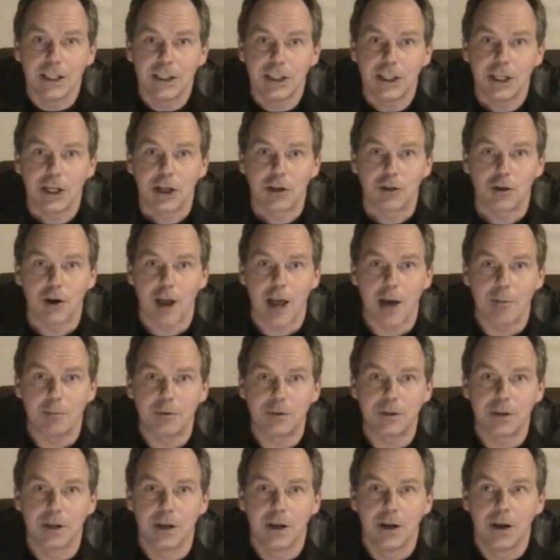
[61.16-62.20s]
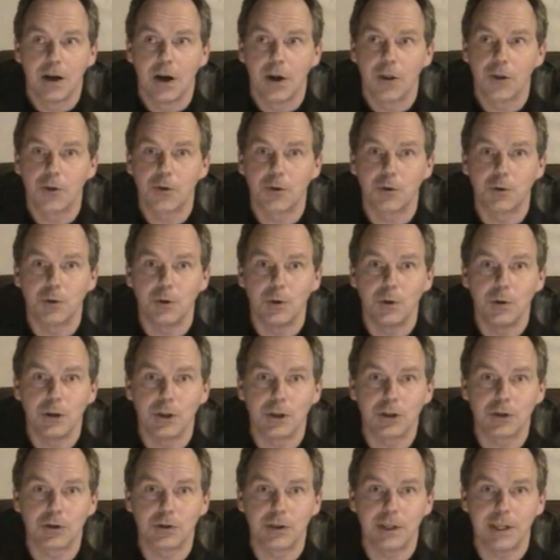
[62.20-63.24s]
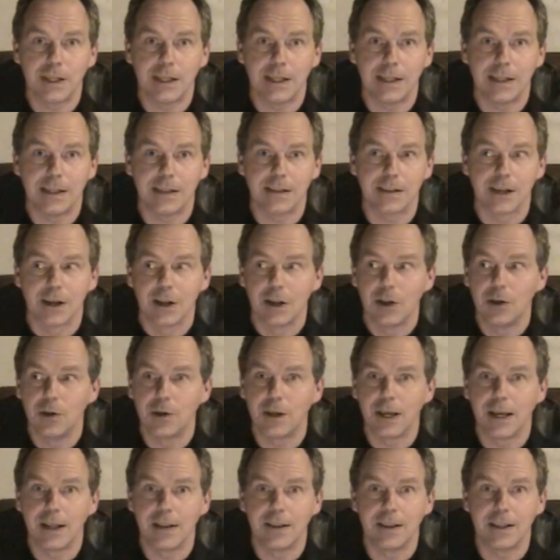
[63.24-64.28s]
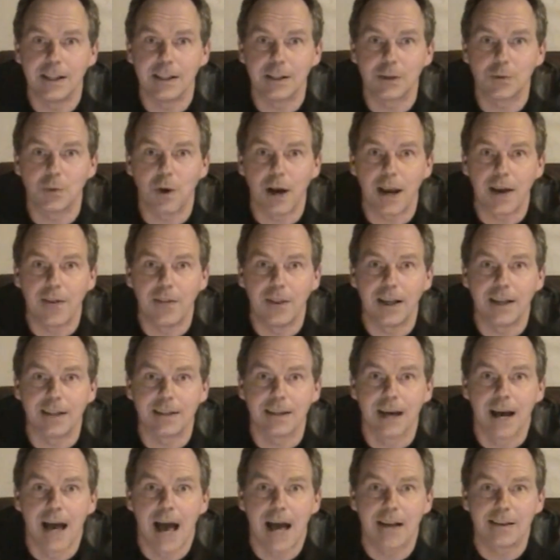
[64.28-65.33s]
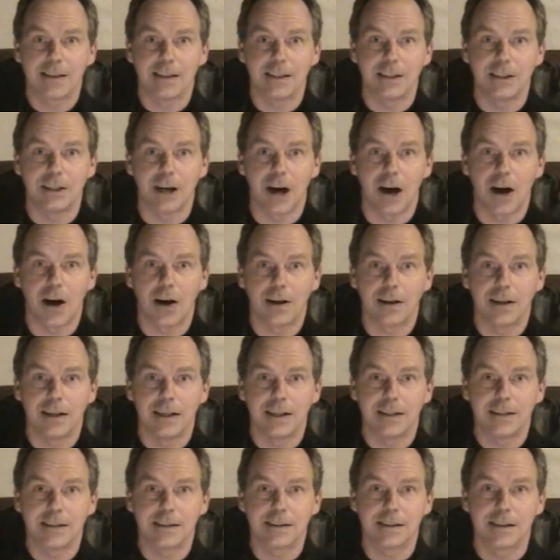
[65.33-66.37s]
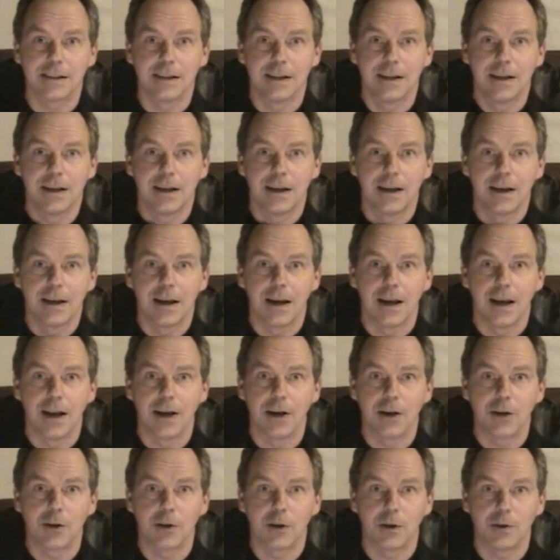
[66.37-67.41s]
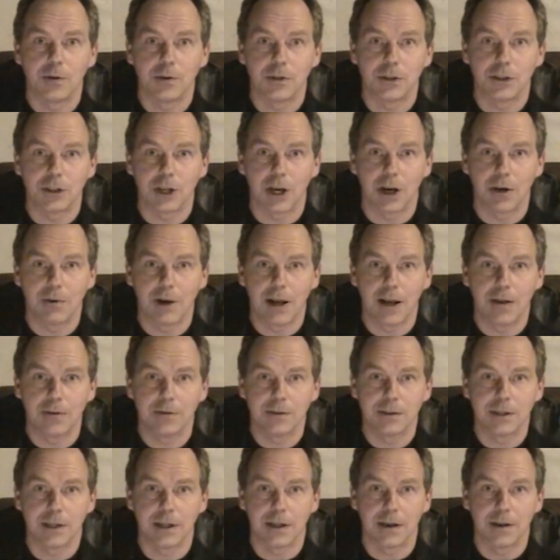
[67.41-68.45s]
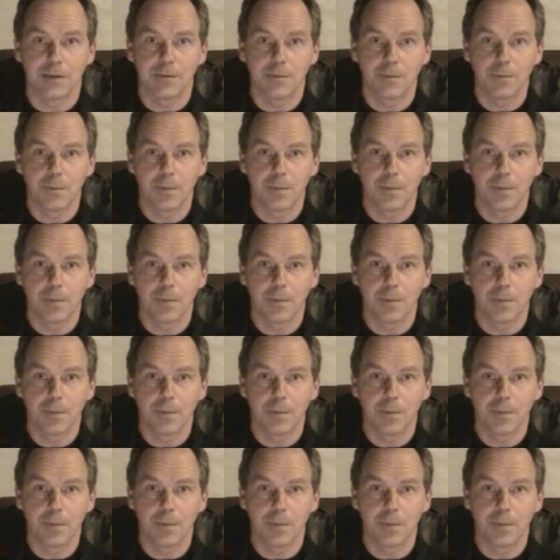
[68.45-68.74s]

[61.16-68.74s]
She crept through the trees, looking this way and that as the darkness encroached around her.